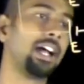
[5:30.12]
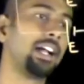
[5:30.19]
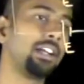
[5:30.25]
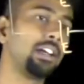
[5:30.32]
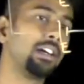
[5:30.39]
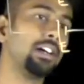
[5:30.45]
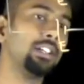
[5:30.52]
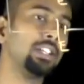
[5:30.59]

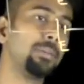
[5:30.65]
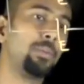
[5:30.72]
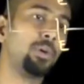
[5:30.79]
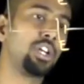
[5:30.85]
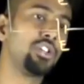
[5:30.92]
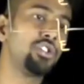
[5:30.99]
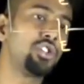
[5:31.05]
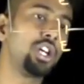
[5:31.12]
that the
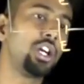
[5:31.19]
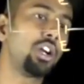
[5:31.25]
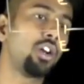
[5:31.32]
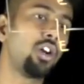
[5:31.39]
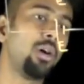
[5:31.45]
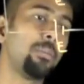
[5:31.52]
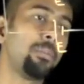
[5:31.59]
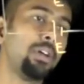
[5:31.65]
potential
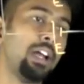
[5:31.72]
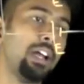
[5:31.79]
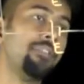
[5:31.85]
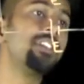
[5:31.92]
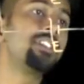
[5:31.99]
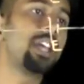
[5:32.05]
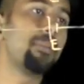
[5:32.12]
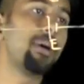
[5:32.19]
drop, if
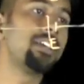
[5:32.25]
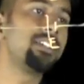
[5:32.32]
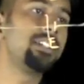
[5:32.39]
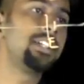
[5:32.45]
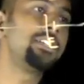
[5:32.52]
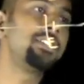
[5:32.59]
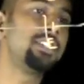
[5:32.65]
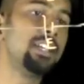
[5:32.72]
its
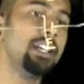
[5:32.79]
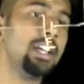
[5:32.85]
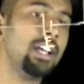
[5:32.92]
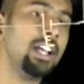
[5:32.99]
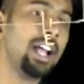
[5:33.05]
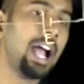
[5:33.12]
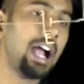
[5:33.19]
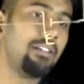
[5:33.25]
capacity is C,
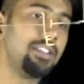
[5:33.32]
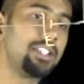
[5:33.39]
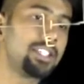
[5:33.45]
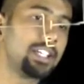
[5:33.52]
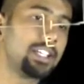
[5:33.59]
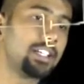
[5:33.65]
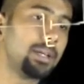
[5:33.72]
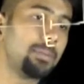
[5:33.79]
I will
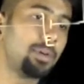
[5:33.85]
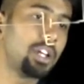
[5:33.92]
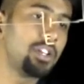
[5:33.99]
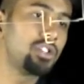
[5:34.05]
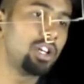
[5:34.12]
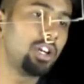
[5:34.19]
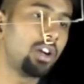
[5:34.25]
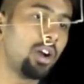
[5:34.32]
say that the
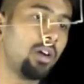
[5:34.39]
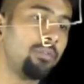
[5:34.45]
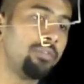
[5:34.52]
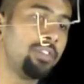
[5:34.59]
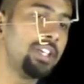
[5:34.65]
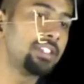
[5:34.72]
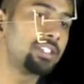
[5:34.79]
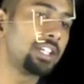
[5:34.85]
potential drop
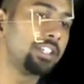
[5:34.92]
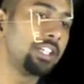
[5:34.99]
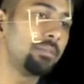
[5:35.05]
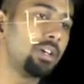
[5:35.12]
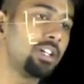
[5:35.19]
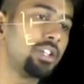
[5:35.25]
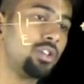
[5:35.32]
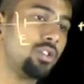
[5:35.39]
V is nothing
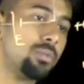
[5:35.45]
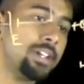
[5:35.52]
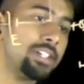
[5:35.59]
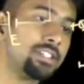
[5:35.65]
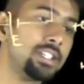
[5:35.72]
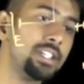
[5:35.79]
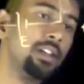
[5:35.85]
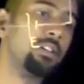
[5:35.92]
but Q by
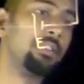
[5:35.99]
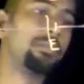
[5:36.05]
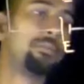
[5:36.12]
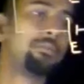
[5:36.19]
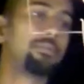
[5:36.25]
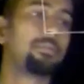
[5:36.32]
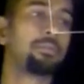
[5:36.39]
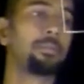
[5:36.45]
C,
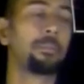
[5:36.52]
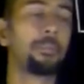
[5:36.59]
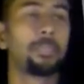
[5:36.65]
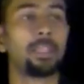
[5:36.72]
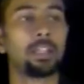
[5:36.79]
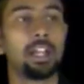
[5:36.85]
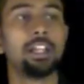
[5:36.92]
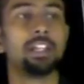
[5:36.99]

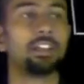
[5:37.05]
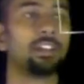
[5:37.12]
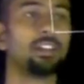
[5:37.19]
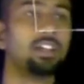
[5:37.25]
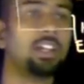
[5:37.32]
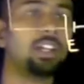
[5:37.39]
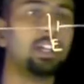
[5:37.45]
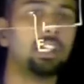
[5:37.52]
right?
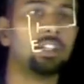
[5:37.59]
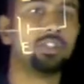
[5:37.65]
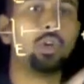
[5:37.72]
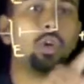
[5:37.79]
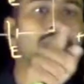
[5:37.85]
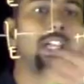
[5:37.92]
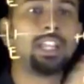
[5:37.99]
Though